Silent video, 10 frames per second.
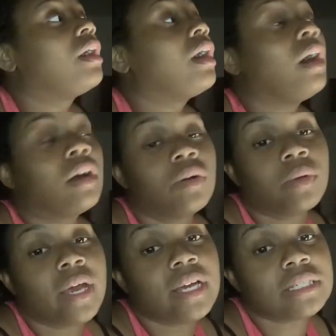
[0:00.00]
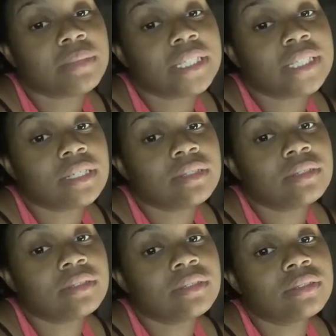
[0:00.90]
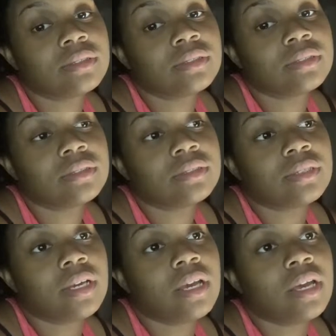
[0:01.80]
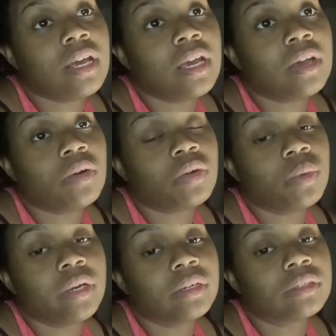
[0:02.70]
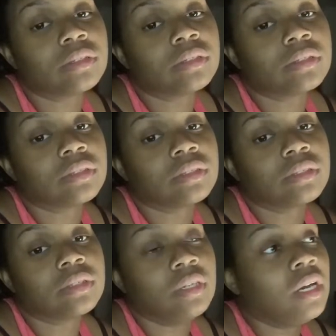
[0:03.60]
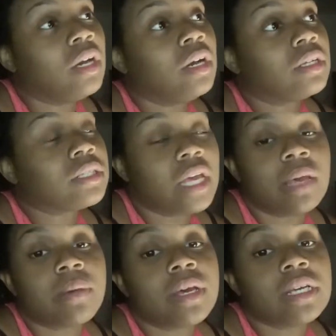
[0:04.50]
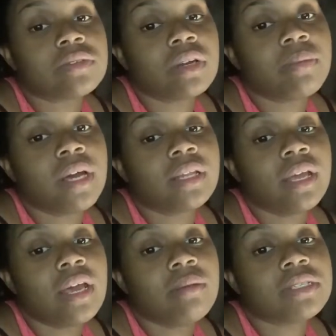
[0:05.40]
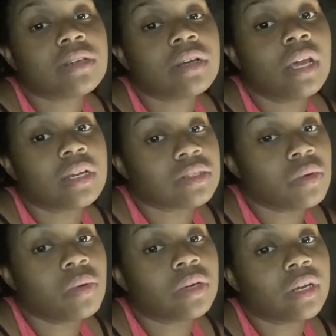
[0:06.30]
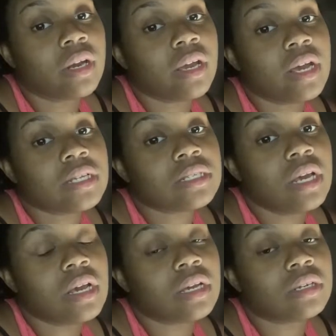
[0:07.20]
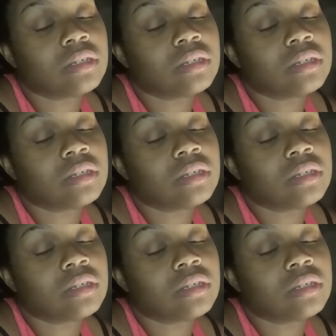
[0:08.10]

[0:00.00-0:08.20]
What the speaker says: I'll go cash my shit and go to work. Take my ass right back to Amazon like it's an ordinary ass day.